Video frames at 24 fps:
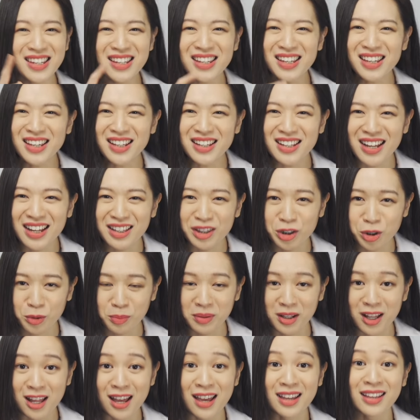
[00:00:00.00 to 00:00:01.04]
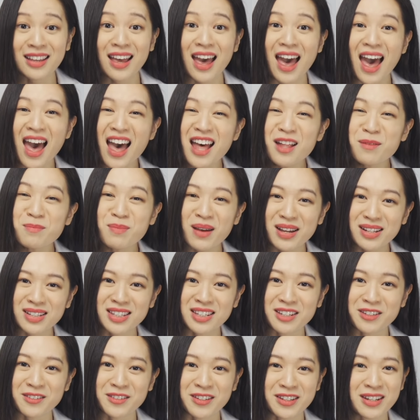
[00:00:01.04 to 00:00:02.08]
Sneaky dental plaque and
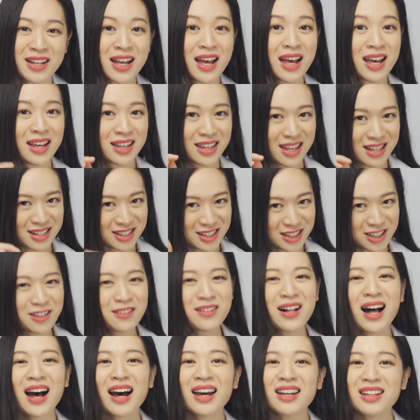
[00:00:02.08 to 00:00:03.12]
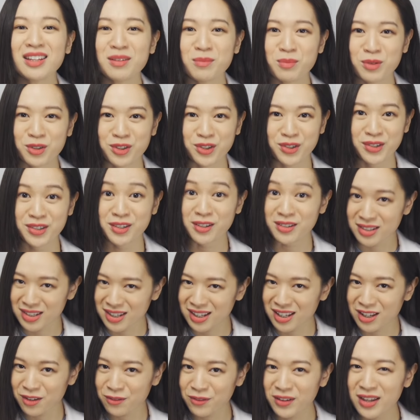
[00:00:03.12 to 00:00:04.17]
bacteria can still hide in between your
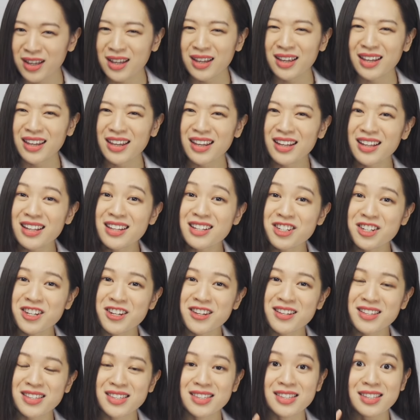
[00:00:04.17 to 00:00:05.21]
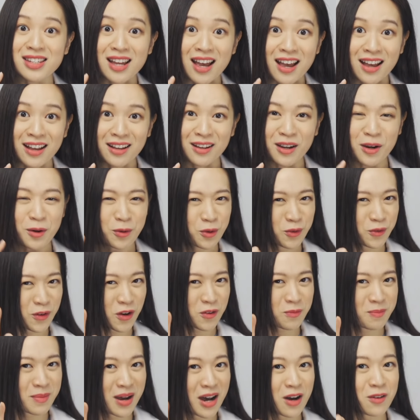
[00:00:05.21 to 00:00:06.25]
teeth, inner cheeks, tongue, roof
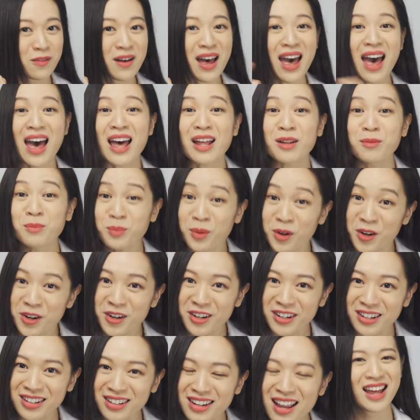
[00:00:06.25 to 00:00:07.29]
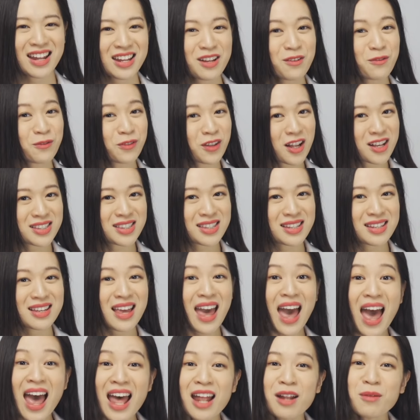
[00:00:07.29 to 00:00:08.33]
of mouth, and more. Adding flossing
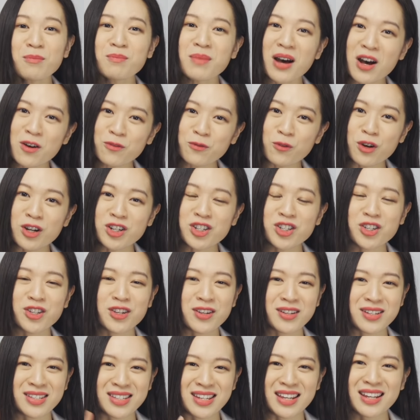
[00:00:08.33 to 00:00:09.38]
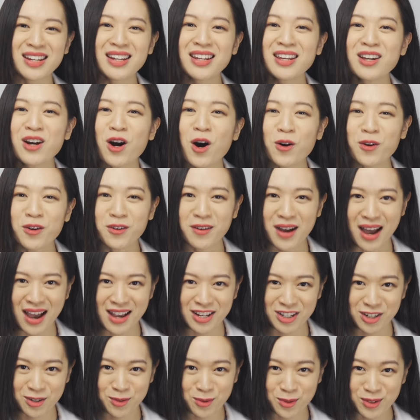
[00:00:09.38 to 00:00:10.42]
and mouthwash to your daily oral
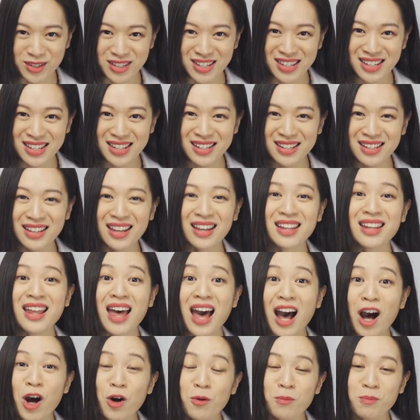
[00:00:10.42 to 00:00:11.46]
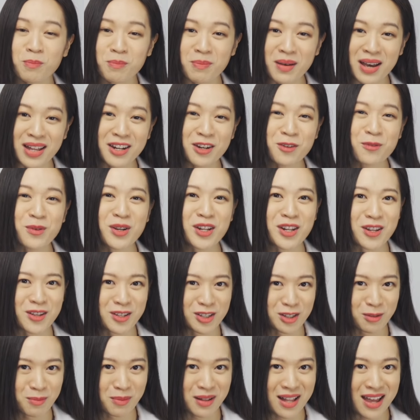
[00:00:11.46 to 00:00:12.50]
hygiene routine can help better
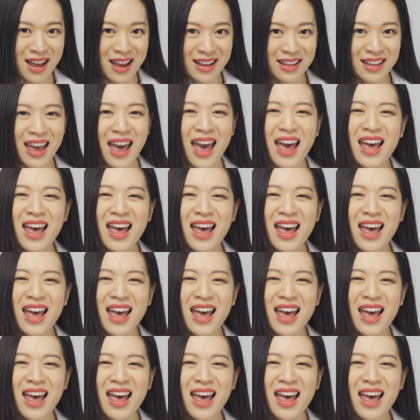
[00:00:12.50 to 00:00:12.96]
reduce plaque